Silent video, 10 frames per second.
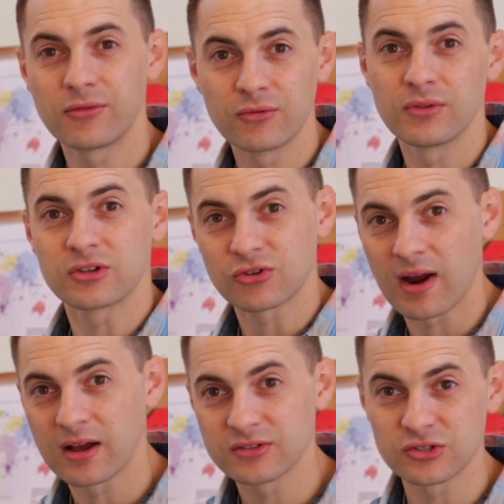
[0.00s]
through the
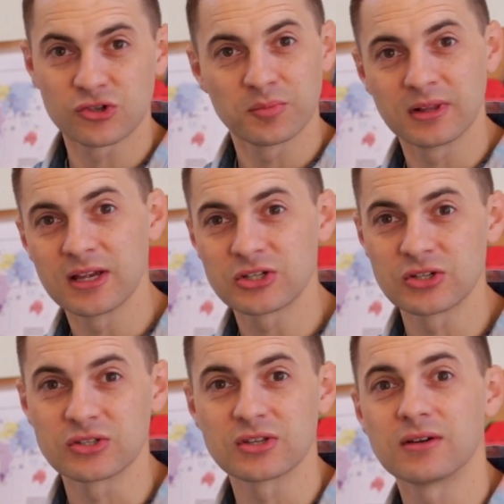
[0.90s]
trials and
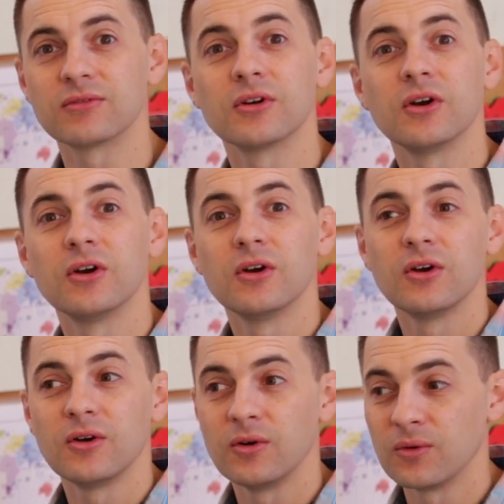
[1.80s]
tribulations
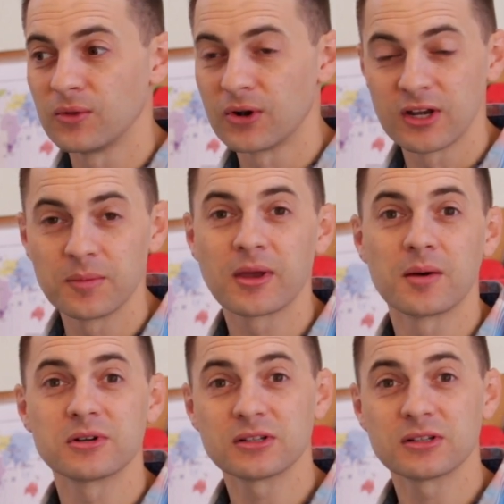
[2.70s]
of learning to become